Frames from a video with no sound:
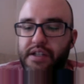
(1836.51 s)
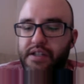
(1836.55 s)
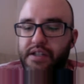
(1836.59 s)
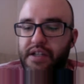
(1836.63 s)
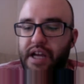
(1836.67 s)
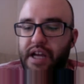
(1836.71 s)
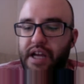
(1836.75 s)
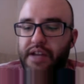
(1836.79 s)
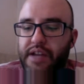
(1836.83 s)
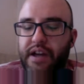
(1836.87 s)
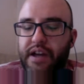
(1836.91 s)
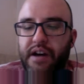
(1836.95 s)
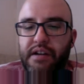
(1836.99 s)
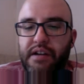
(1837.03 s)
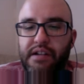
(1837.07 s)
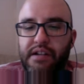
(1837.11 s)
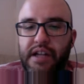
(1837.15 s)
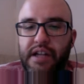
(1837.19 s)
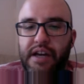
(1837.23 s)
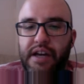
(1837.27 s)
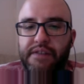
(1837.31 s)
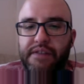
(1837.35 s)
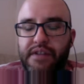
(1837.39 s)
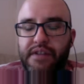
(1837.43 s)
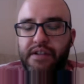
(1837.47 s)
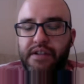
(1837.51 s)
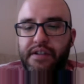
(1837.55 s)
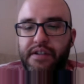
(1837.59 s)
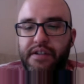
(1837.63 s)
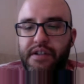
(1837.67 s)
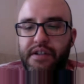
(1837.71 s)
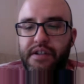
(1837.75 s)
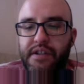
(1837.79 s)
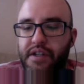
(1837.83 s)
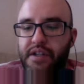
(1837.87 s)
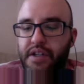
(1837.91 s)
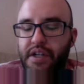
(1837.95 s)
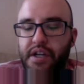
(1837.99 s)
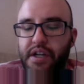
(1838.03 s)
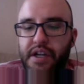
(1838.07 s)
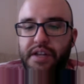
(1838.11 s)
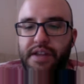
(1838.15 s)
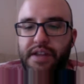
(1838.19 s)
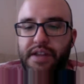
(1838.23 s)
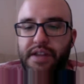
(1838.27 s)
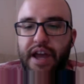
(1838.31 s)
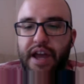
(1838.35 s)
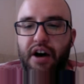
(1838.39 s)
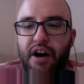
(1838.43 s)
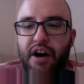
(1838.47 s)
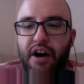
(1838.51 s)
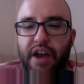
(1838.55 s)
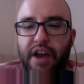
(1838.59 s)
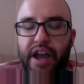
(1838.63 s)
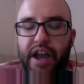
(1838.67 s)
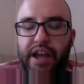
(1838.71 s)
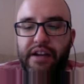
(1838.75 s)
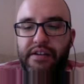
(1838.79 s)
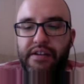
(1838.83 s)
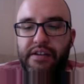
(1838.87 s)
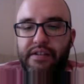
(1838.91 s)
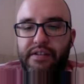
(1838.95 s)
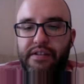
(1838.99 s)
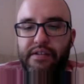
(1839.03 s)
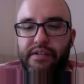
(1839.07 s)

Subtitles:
So yeah, they all left and they all hate.